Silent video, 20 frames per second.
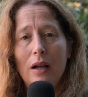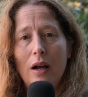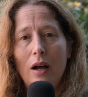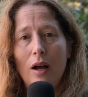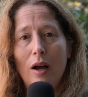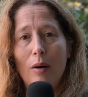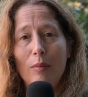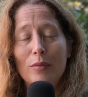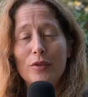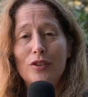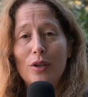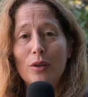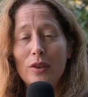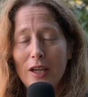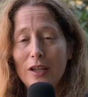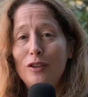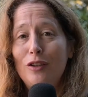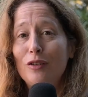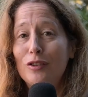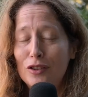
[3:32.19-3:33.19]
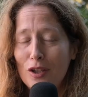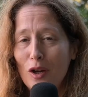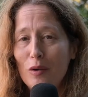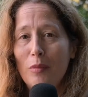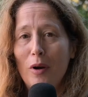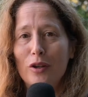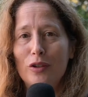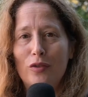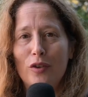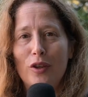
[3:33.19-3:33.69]
Um, so thank you so
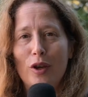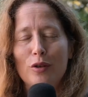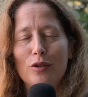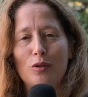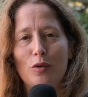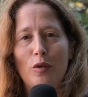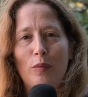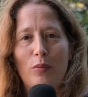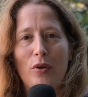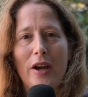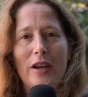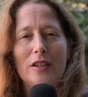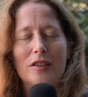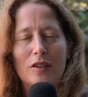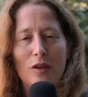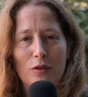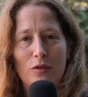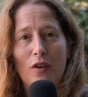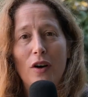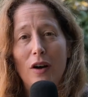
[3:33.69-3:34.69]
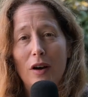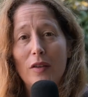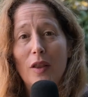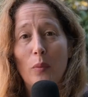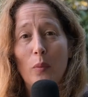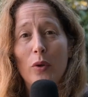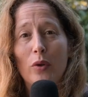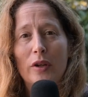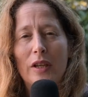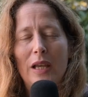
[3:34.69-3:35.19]
much for those who have prayed so far,
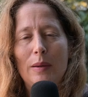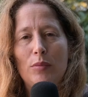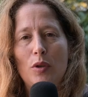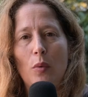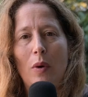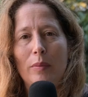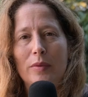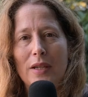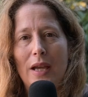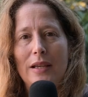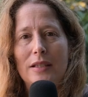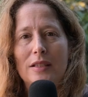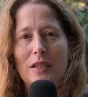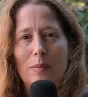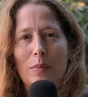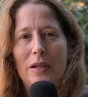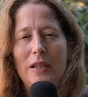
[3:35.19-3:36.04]
and we'll keep you updated.